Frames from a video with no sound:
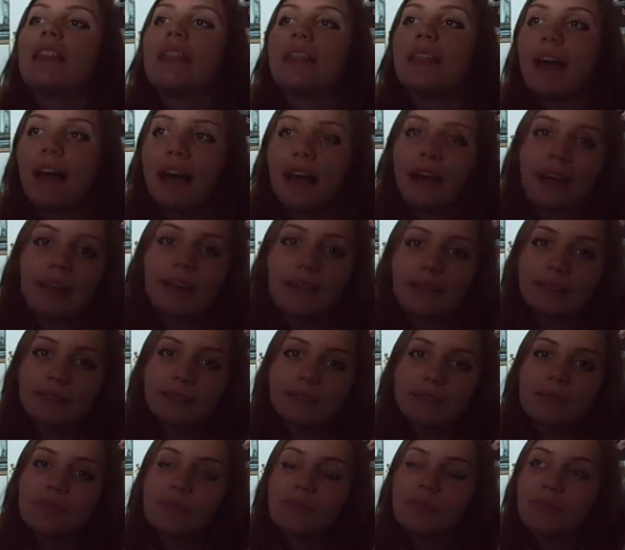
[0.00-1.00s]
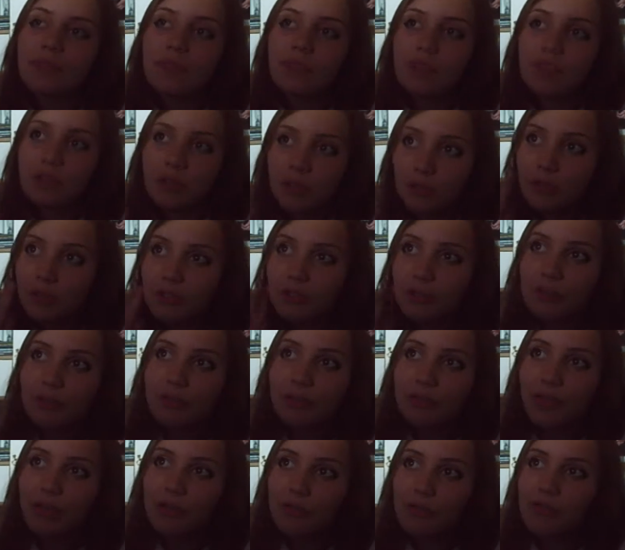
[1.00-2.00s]
That is only
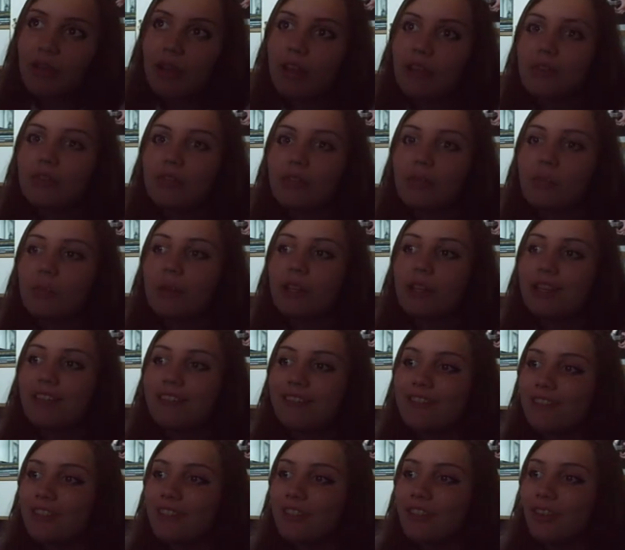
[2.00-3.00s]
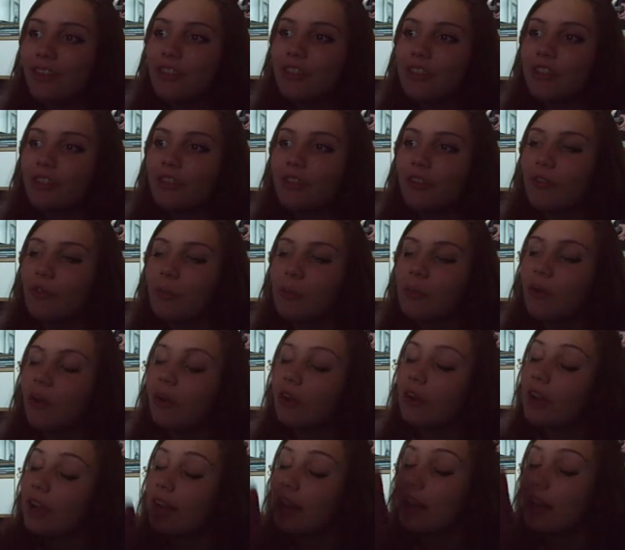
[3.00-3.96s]
something that I've read from an introduction of a book,